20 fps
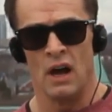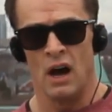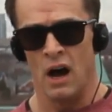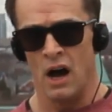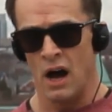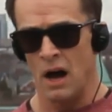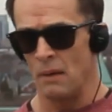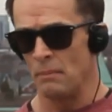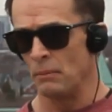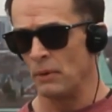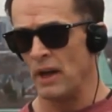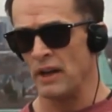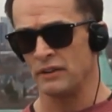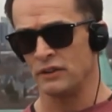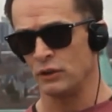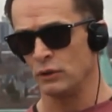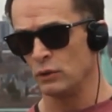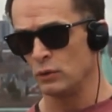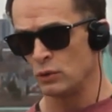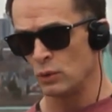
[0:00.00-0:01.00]
Um, as
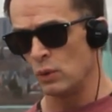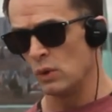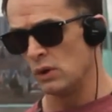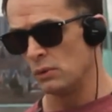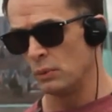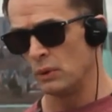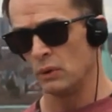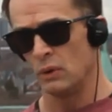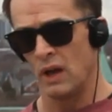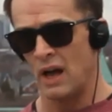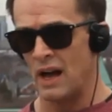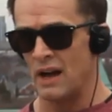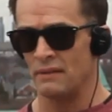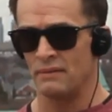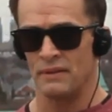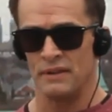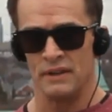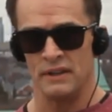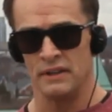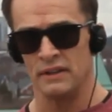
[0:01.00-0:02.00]
usual, we will
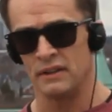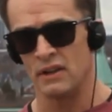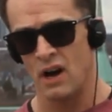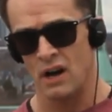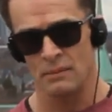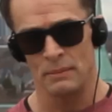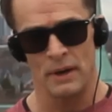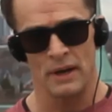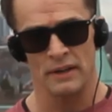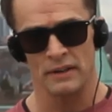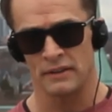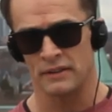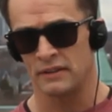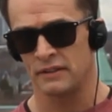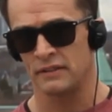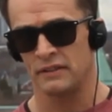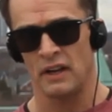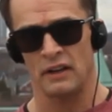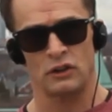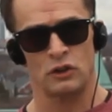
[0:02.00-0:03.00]
have the comments
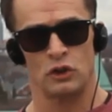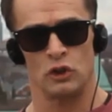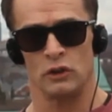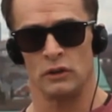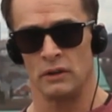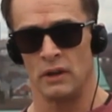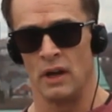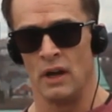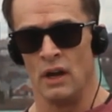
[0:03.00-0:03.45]
section